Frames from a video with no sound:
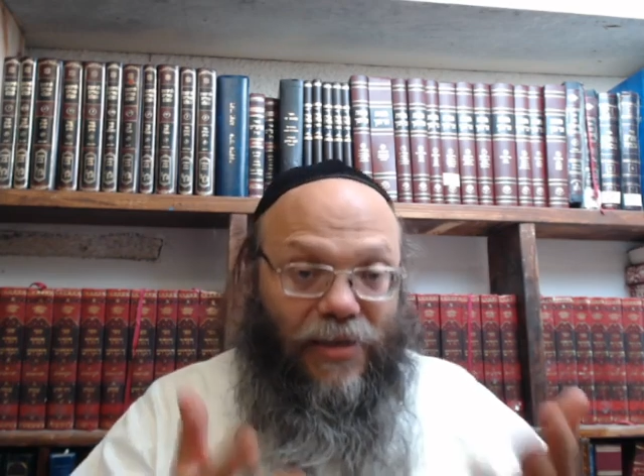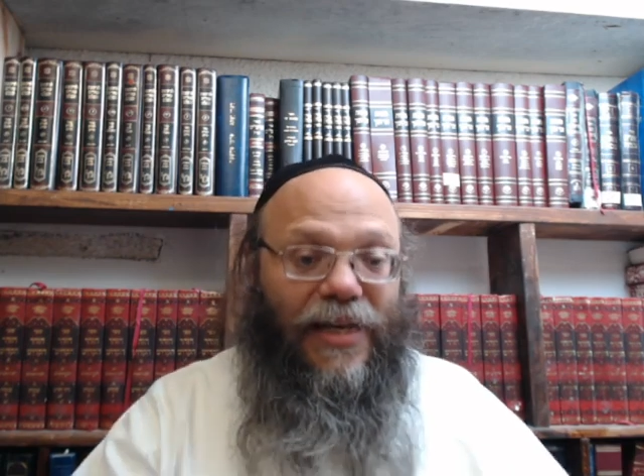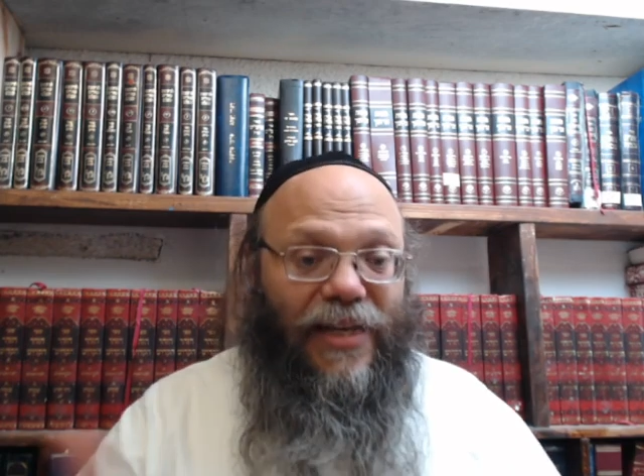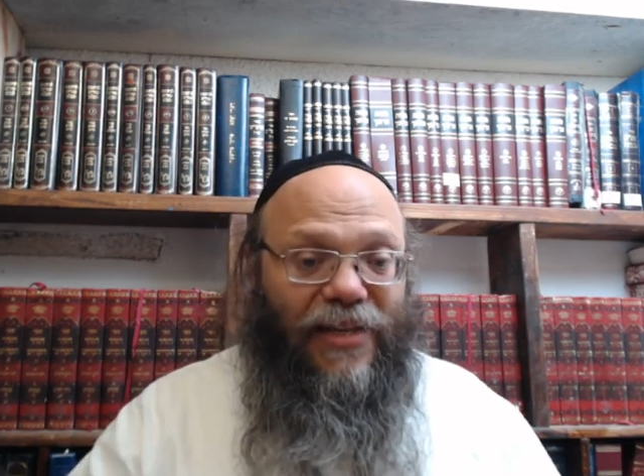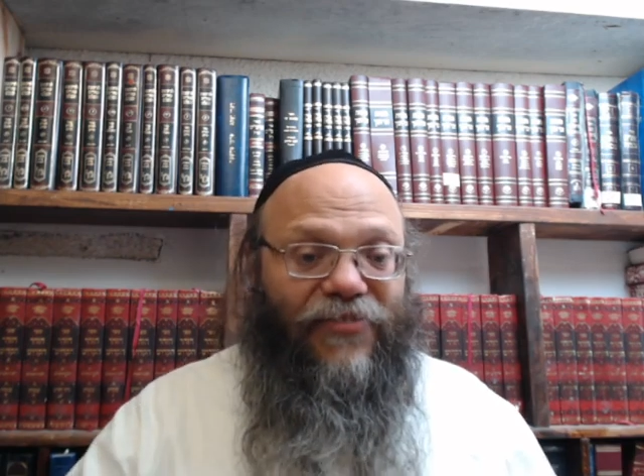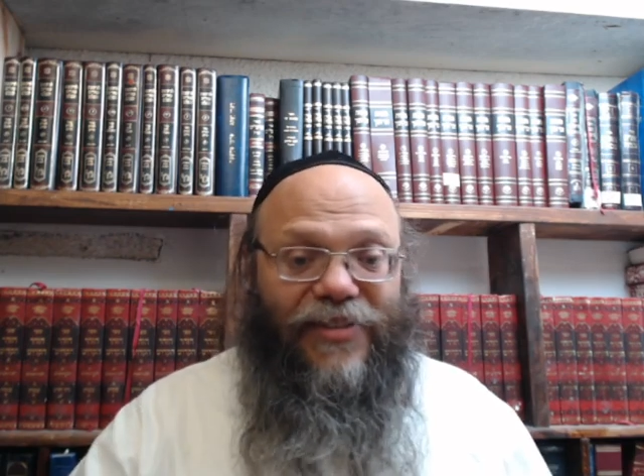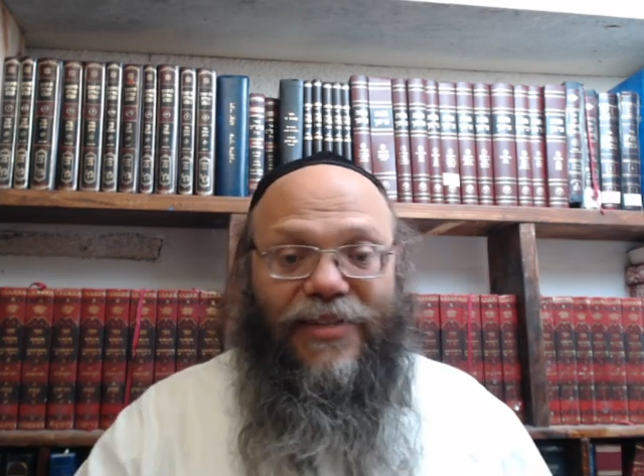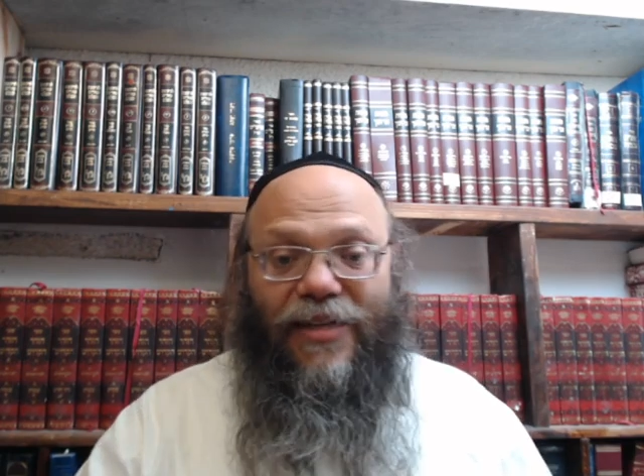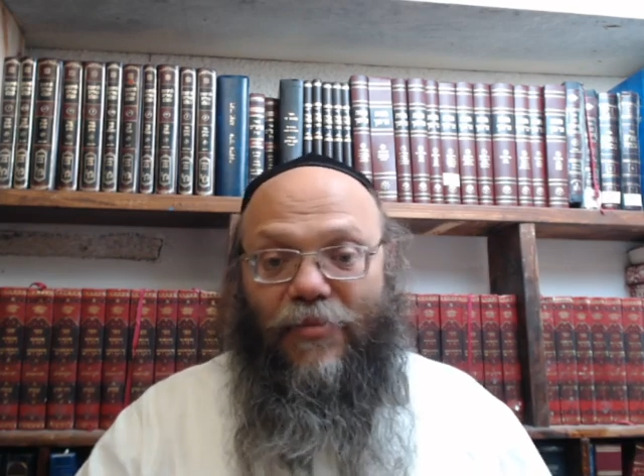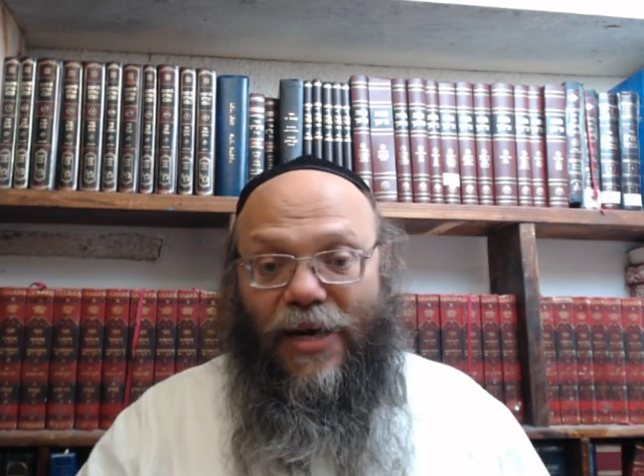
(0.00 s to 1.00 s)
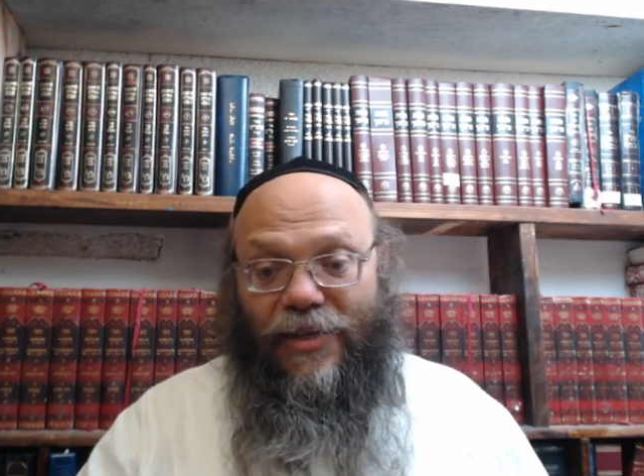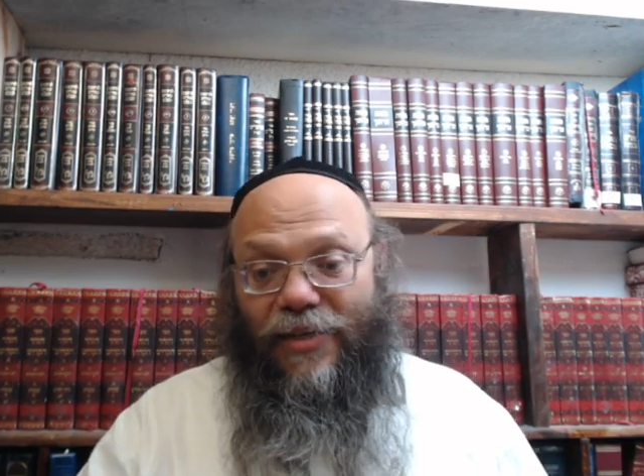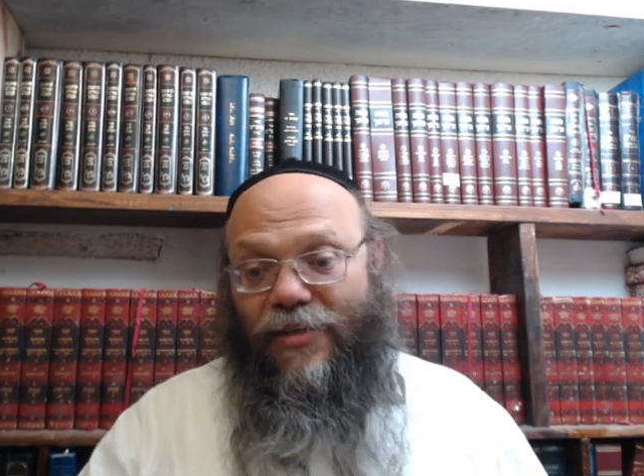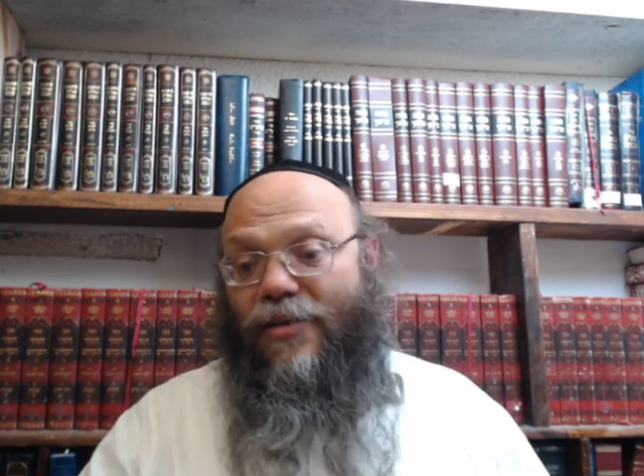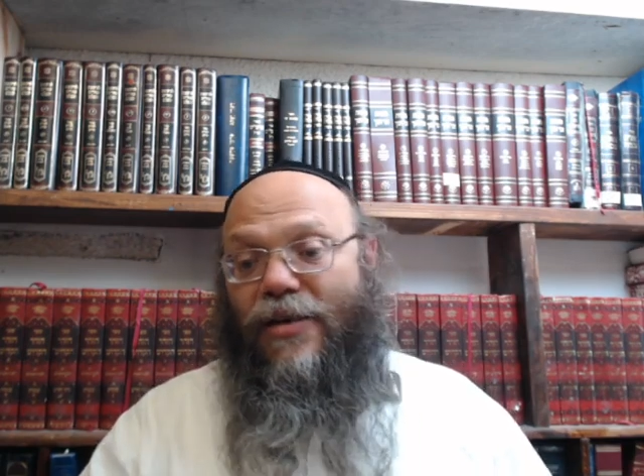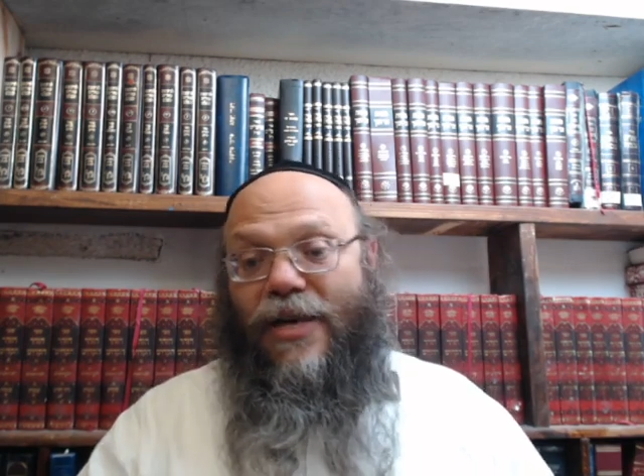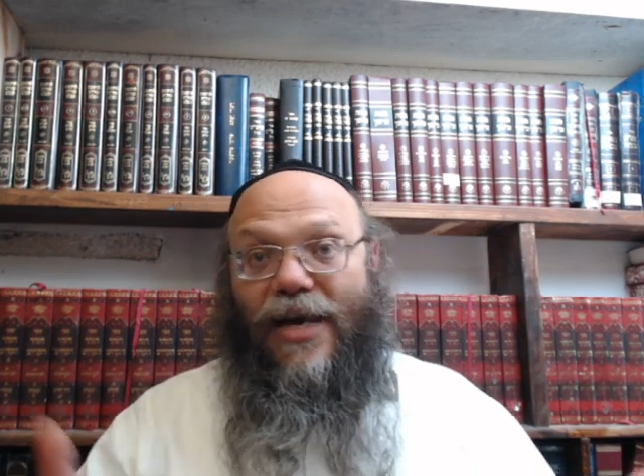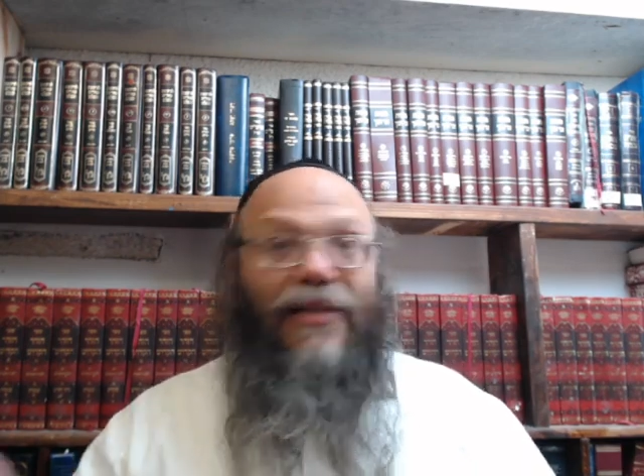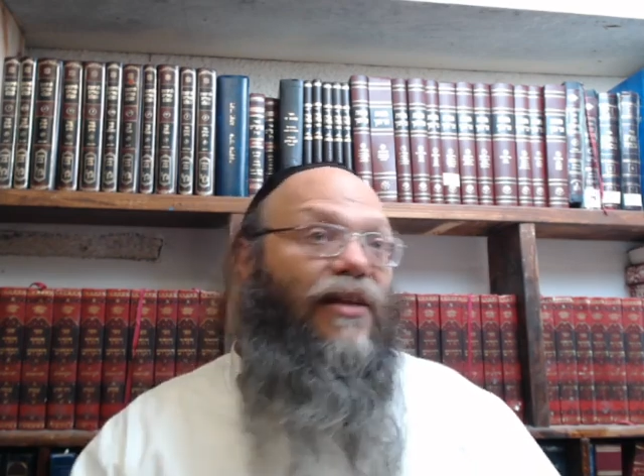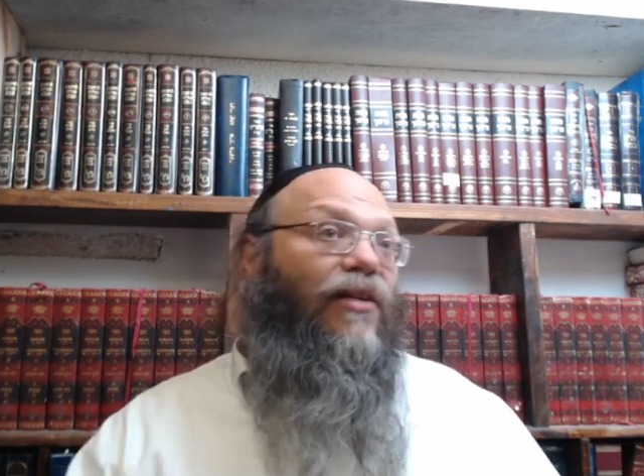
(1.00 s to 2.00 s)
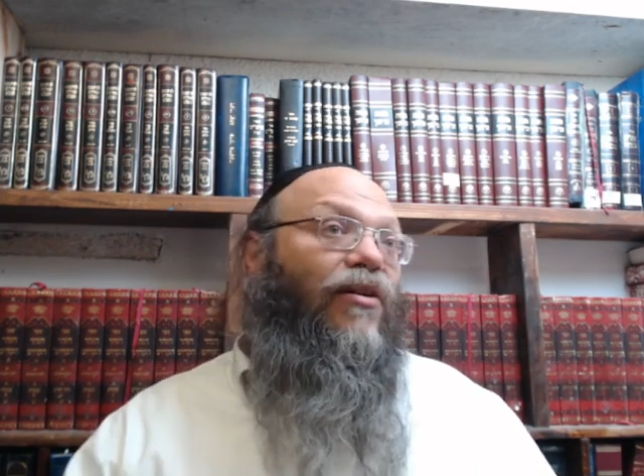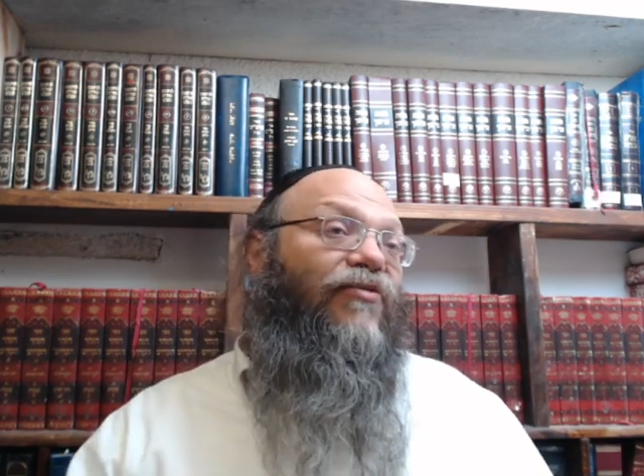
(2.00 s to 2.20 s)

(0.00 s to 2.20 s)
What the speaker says: in the physical body and they don't